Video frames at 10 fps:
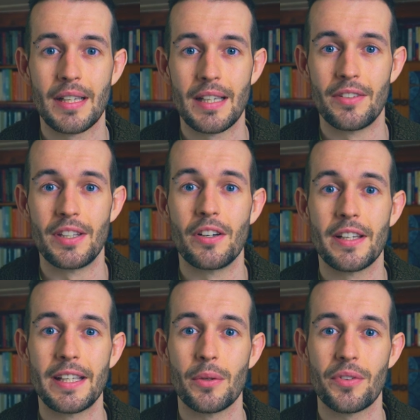is the
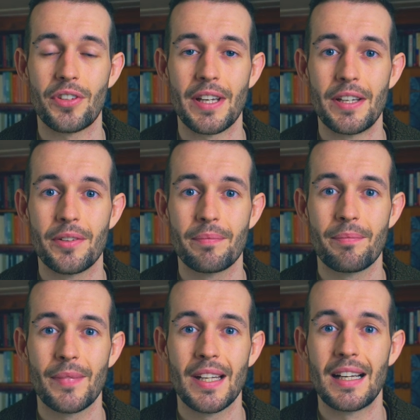unhealed state.
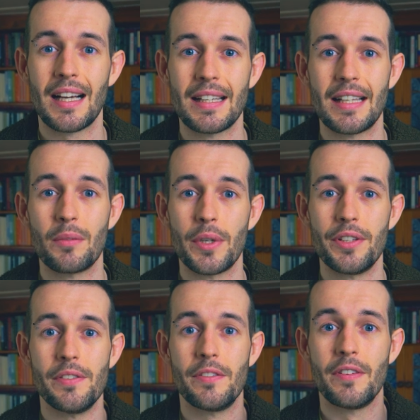And then when
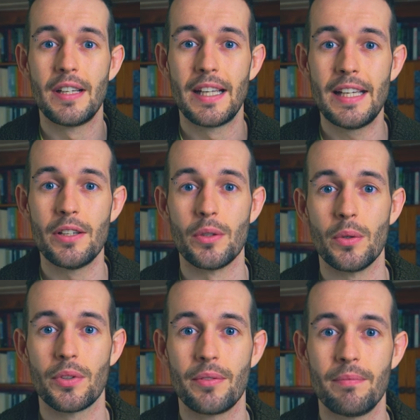you've
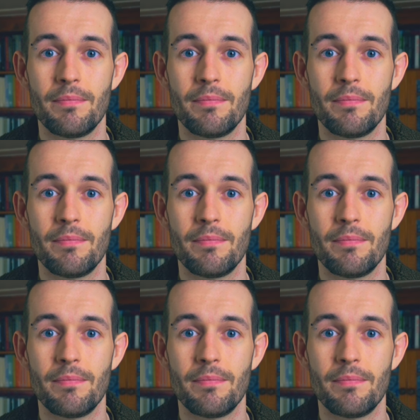healed,